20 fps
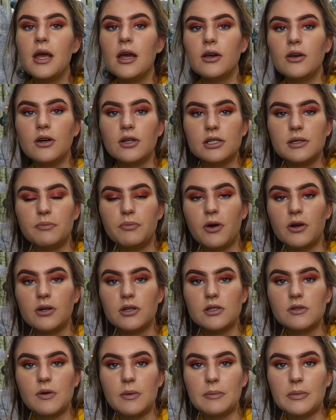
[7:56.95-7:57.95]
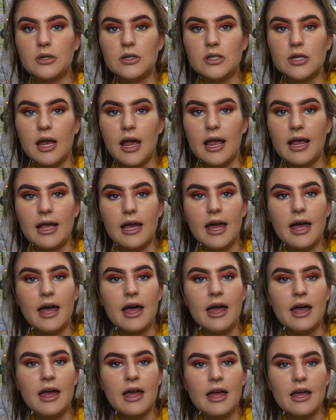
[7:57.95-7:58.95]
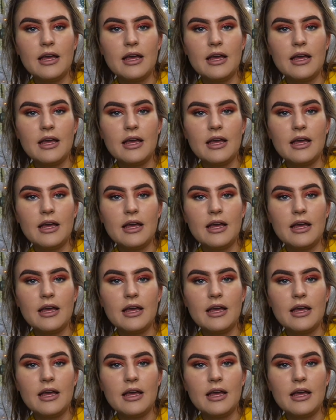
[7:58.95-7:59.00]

Got some products from Lush here.